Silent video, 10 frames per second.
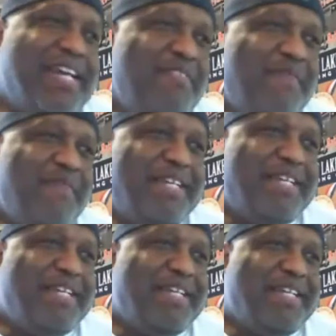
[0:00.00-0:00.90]
everybody
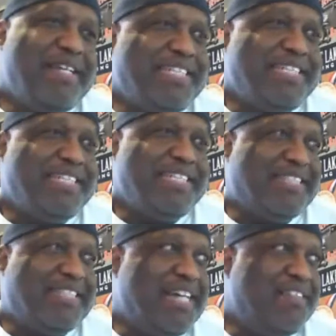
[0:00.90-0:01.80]
kind of sees me as
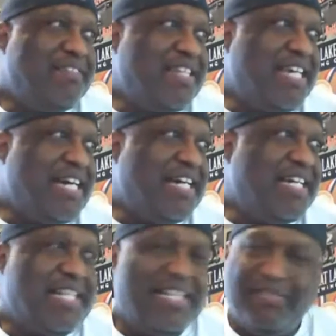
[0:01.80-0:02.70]
kind of the
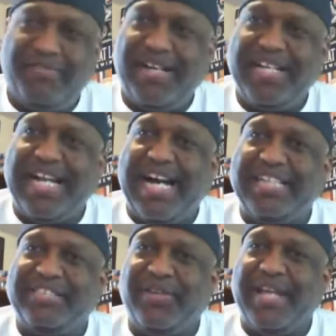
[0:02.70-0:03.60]
fun guy.
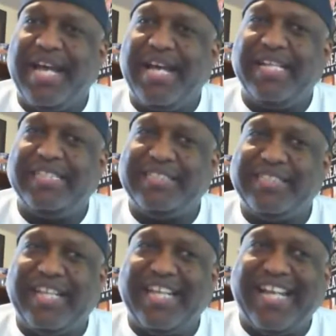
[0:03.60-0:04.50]
So yeah, I guess
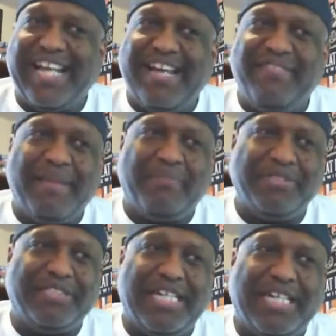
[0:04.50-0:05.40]
I have that
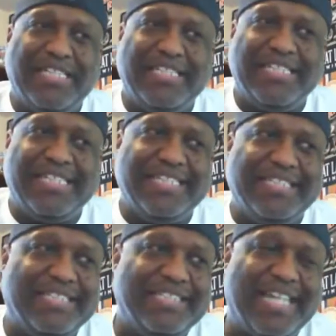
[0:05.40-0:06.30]
persona,
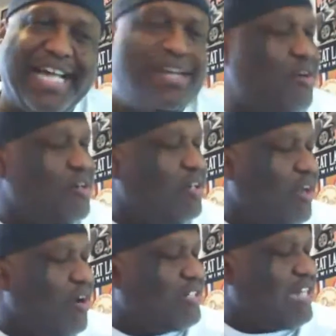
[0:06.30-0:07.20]
and I learned a
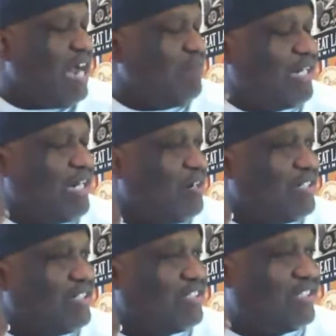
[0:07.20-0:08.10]
long time ago
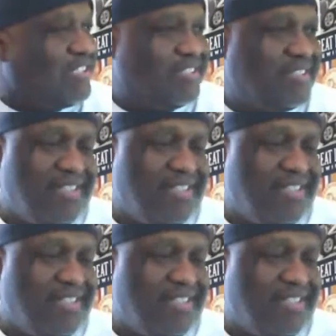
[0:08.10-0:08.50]
there's just